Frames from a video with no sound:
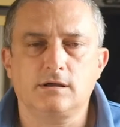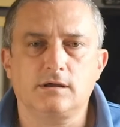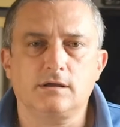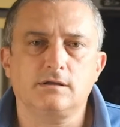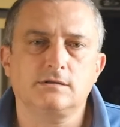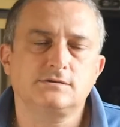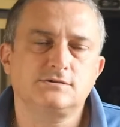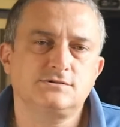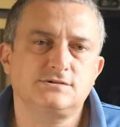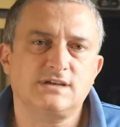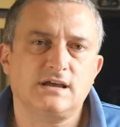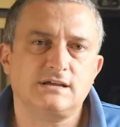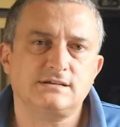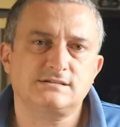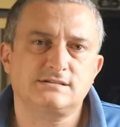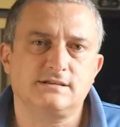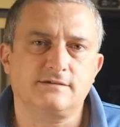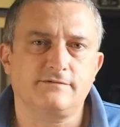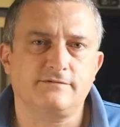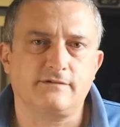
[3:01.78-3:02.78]
it
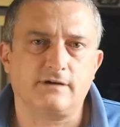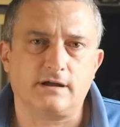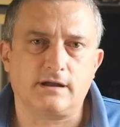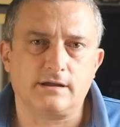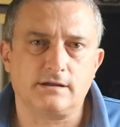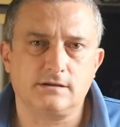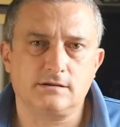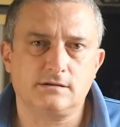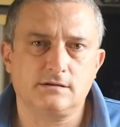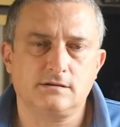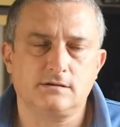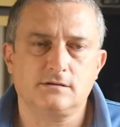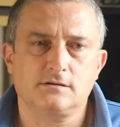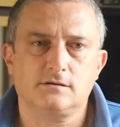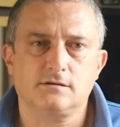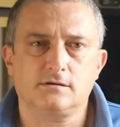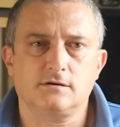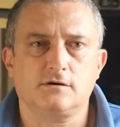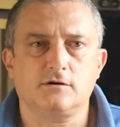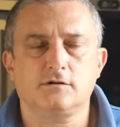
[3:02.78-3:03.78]
justified
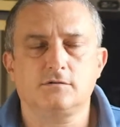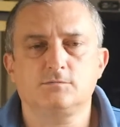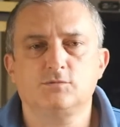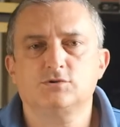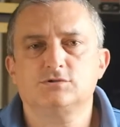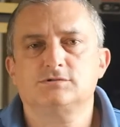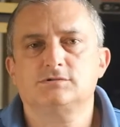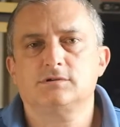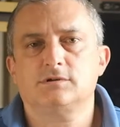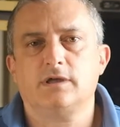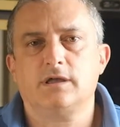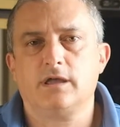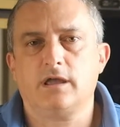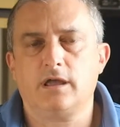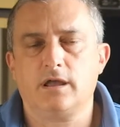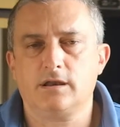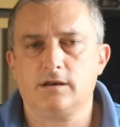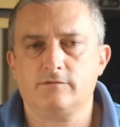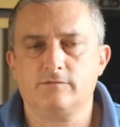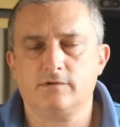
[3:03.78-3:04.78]
almost
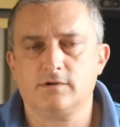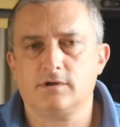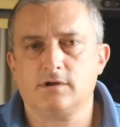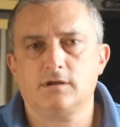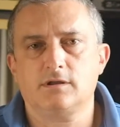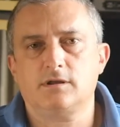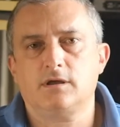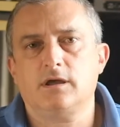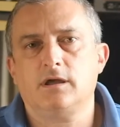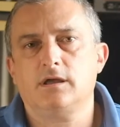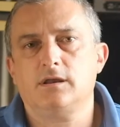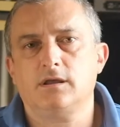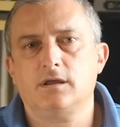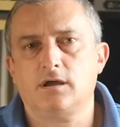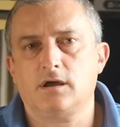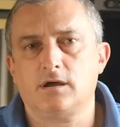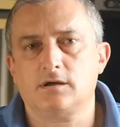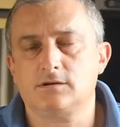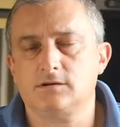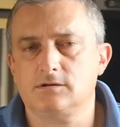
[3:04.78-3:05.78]
anything and any
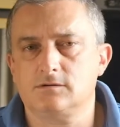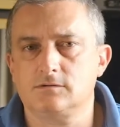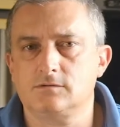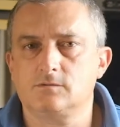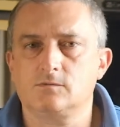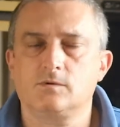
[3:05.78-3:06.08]
attitude.